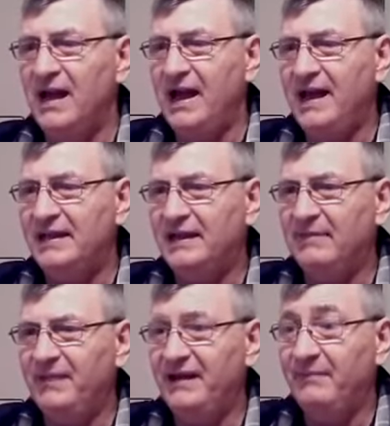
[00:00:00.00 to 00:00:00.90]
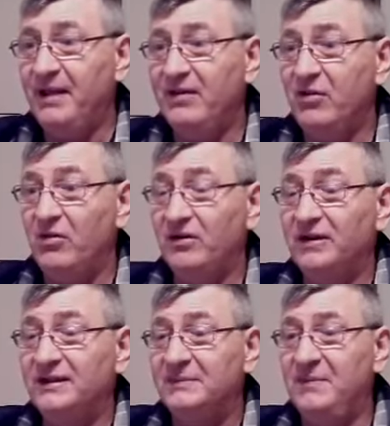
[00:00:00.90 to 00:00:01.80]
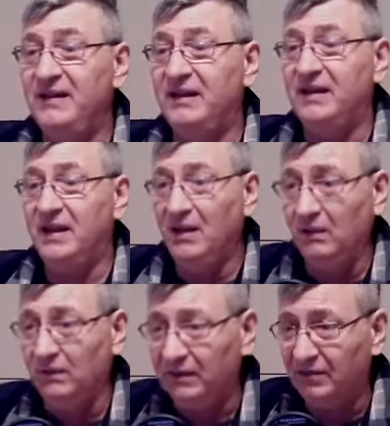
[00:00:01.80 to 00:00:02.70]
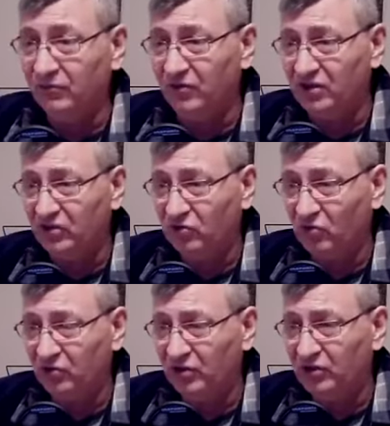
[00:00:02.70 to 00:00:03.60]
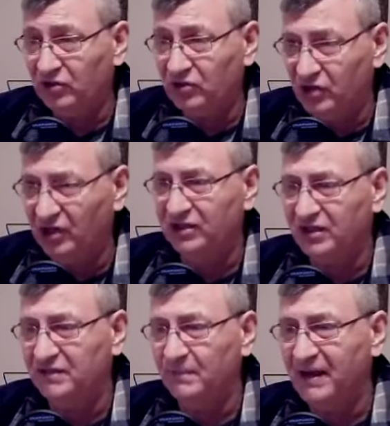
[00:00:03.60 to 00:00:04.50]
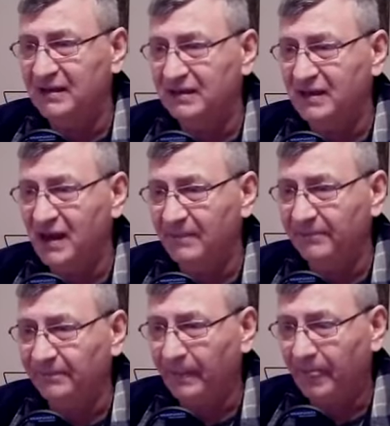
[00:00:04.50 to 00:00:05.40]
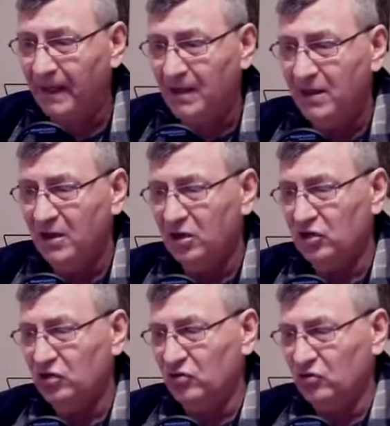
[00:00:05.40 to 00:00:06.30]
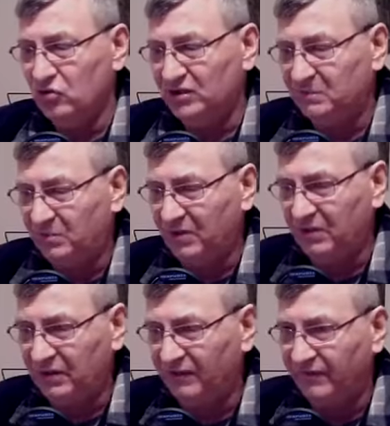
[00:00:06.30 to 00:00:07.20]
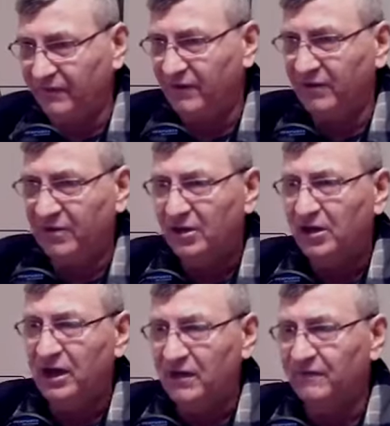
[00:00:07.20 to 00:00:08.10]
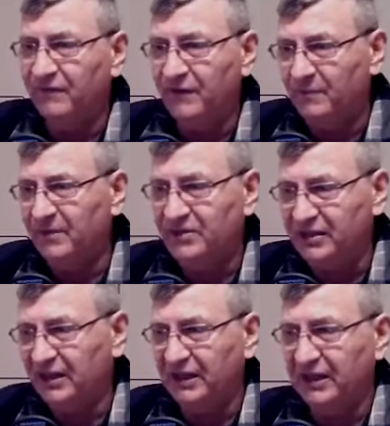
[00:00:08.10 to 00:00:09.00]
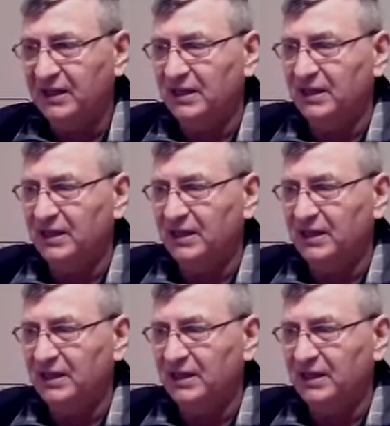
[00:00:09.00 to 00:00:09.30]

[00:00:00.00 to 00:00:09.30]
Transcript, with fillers: I command my organs be healed and restored in Jesus' mighty name. You spirit of infirmity,